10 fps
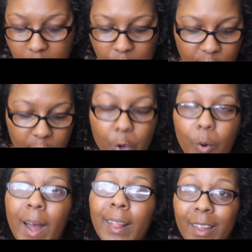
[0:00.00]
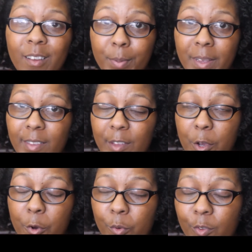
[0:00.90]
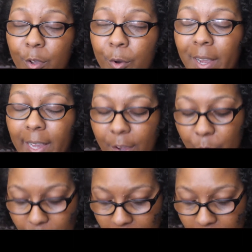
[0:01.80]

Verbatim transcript: So I love pesto, so I can't